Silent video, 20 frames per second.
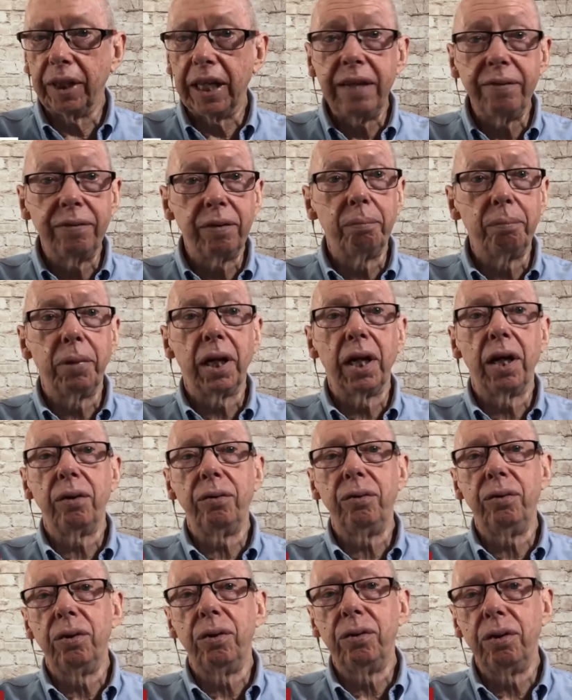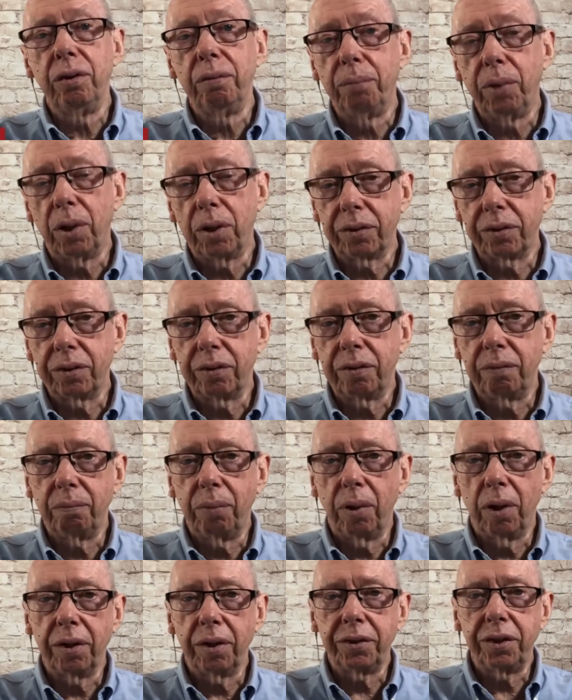even below union bosses and
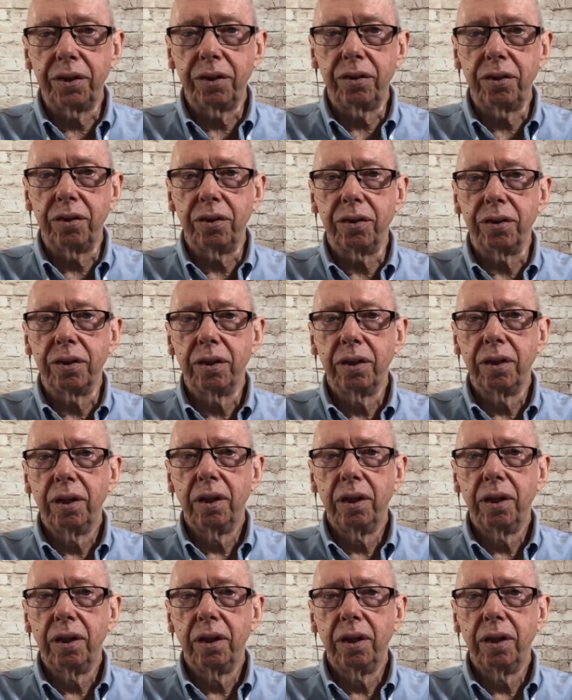politicians.